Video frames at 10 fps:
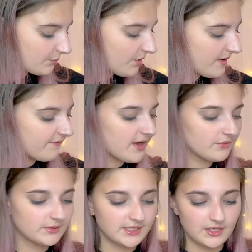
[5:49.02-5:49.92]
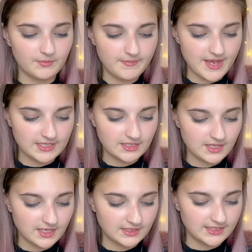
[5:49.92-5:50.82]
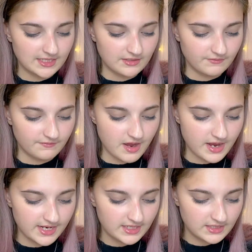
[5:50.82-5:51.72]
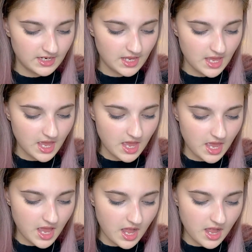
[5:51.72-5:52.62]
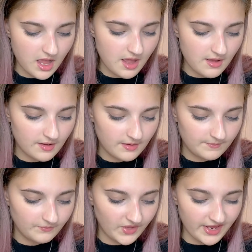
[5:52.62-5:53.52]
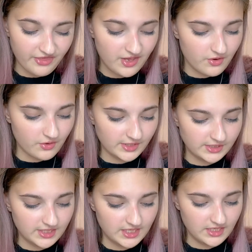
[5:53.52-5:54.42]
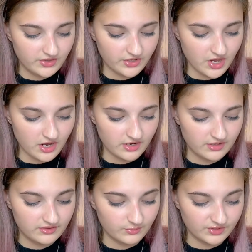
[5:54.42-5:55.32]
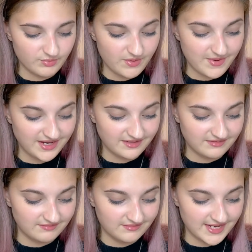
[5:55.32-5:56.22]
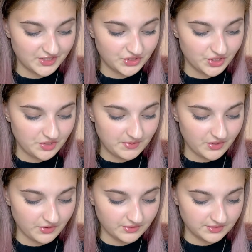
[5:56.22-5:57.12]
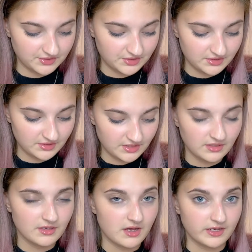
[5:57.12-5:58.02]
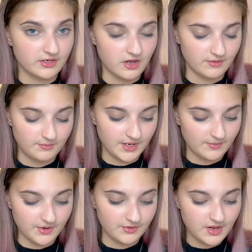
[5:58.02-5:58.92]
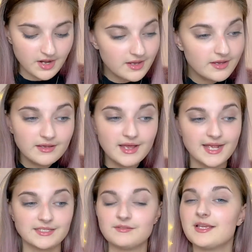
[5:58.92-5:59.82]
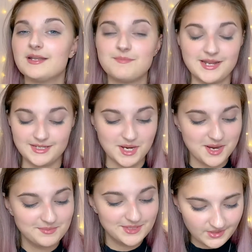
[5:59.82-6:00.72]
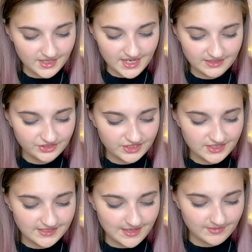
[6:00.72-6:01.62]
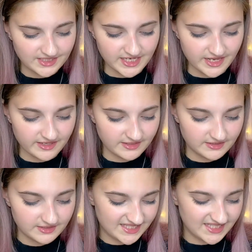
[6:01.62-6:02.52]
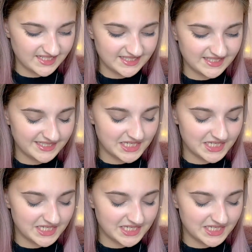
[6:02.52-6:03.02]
one I found was a little bit better than the Conceal and Define. I think honestly the colour was my main issue because I can't pick my own colour, as I've said many times. But yeah, just the same as the others, sinks into